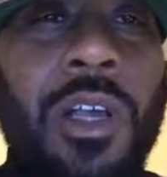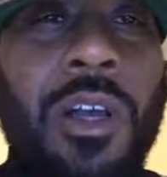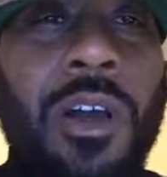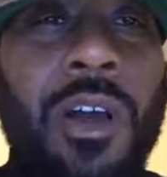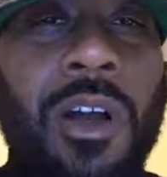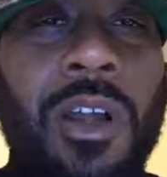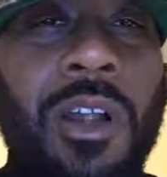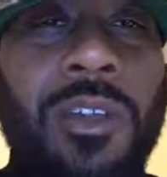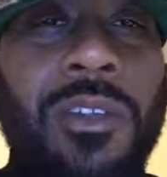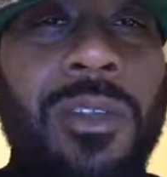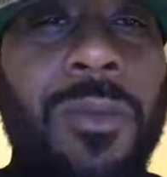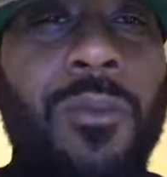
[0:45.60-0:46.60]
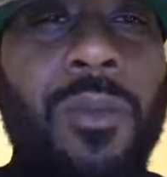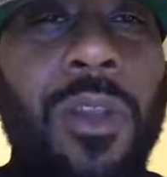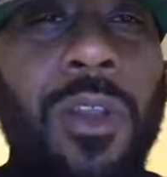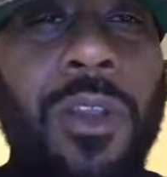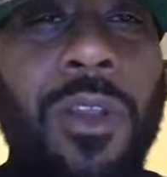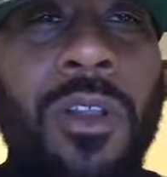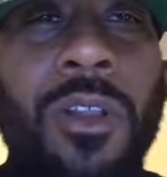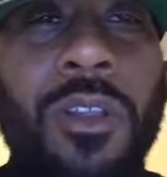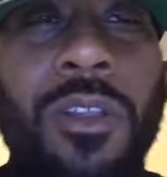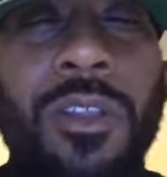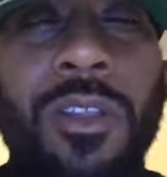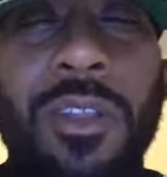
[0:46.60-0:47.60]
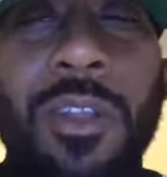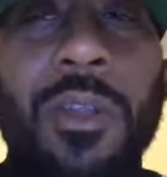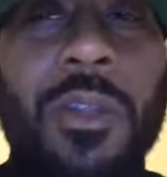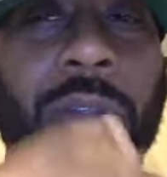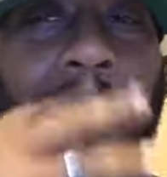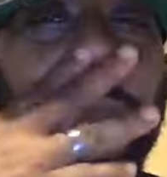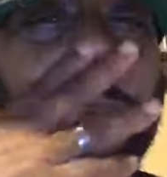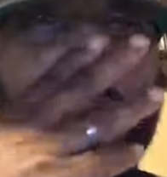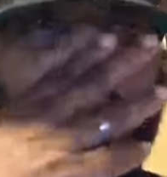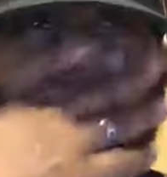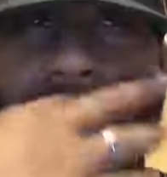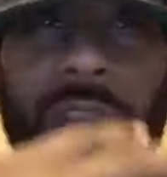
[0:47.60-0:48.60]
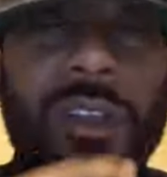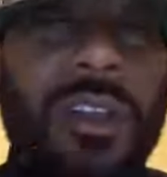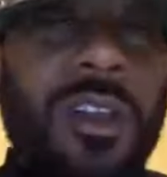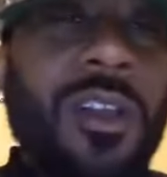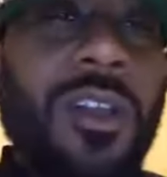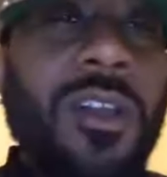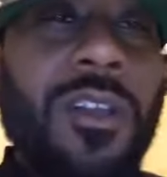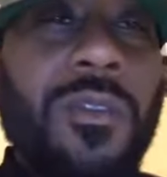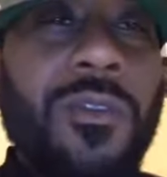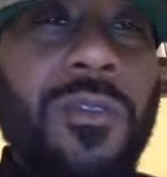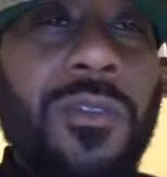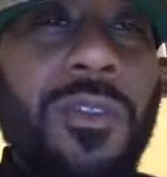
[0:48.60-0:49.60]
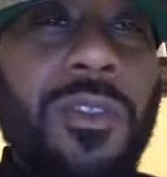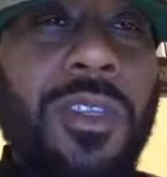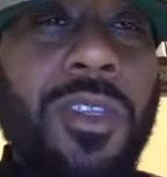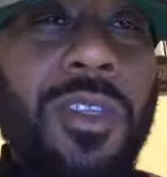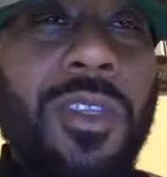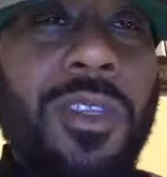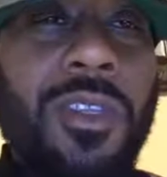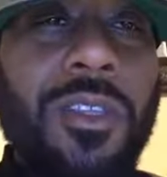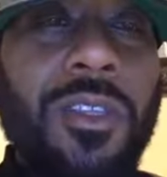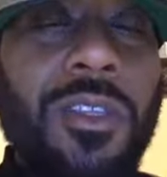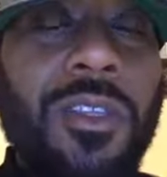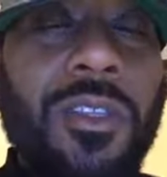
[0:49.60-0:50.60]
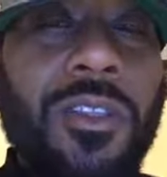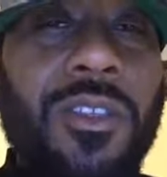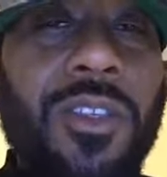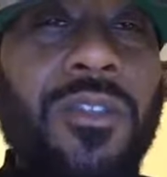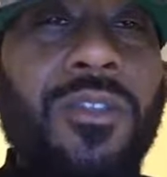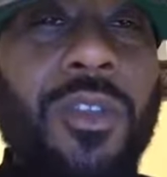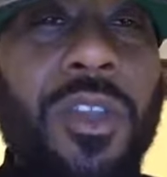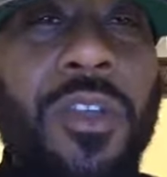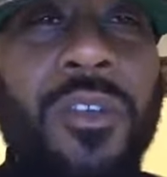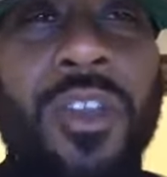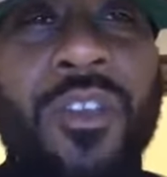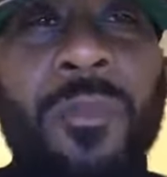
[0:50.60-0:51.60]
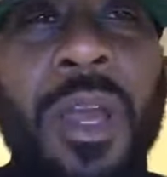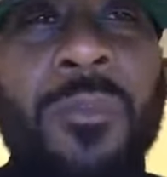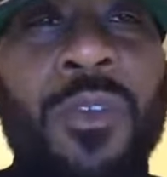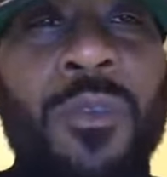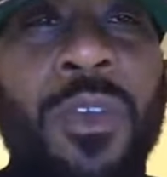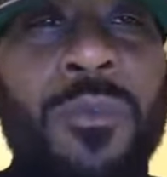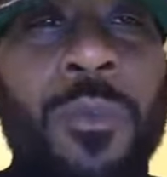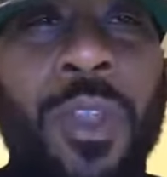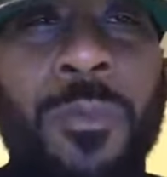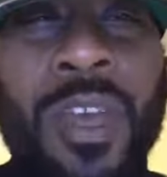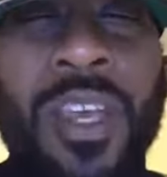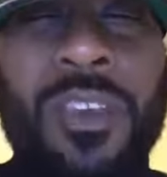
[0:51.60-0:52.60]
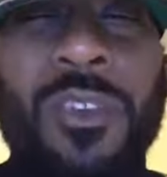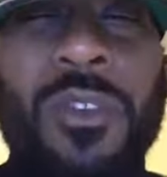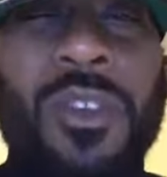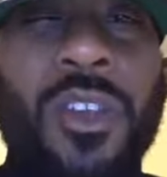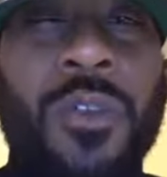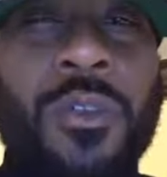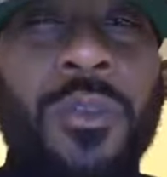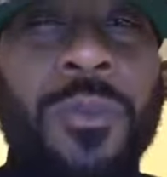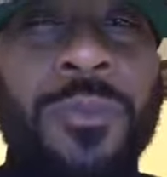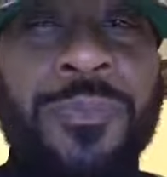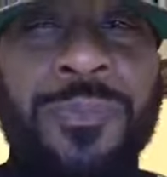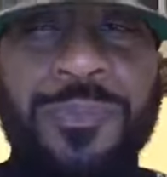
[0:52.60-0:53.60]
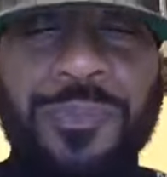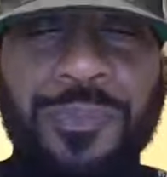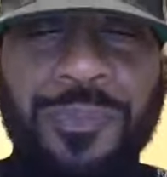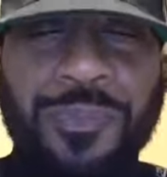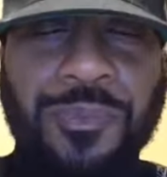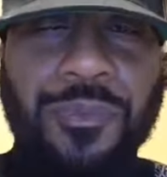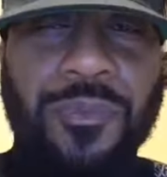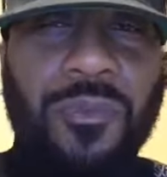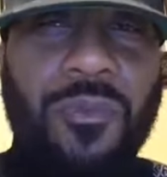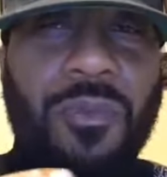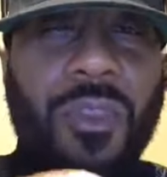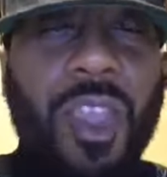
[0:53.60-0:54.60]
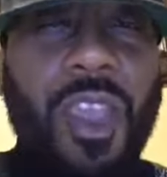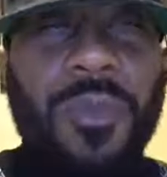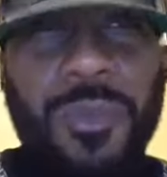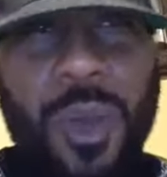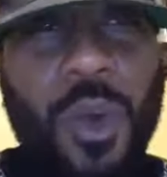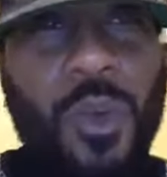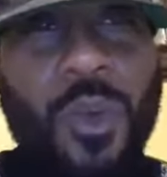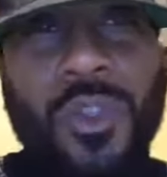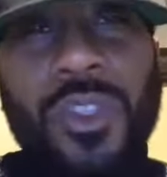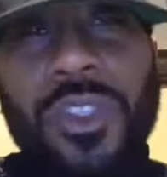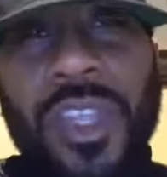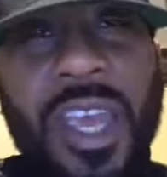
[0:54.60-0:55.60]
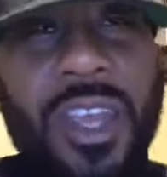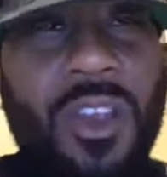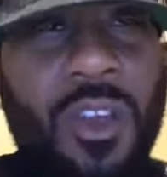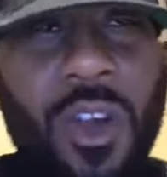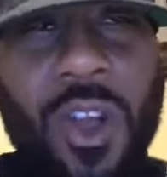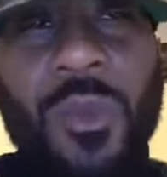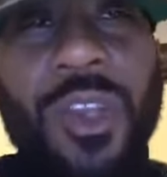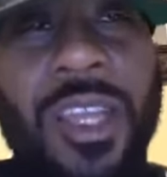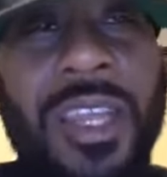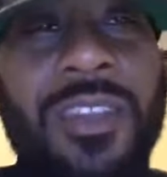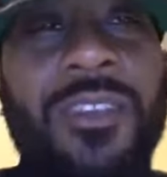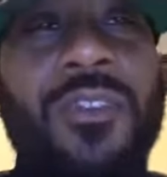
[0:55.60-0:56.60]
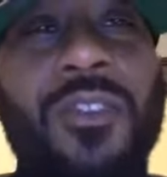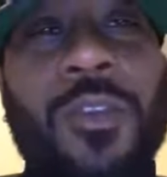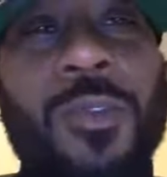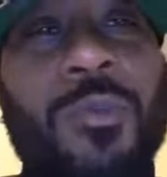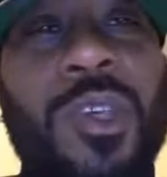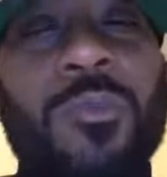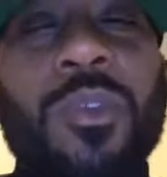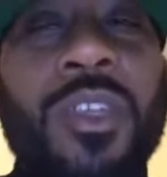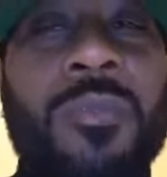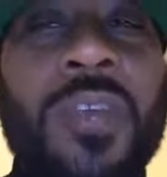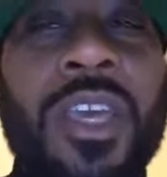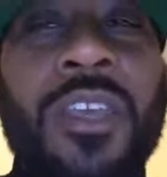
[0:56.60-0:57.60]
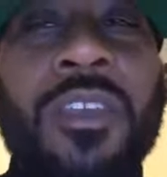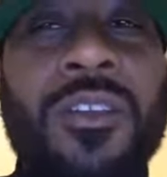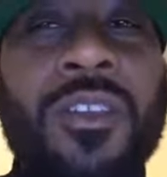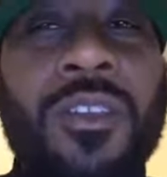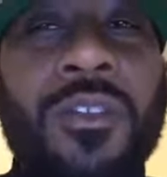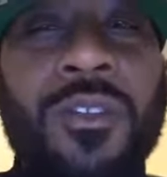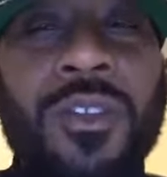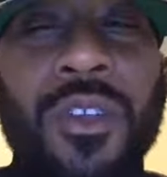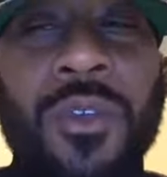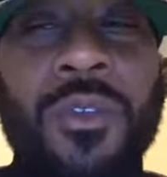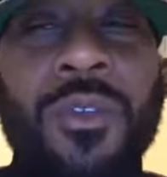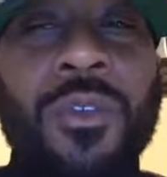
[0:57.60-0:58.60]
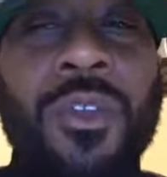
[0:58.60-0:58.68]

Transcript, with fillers: are somewhere near uh, the central area of my periphery, my inner circle, and those that are related to those people in my in inner circle.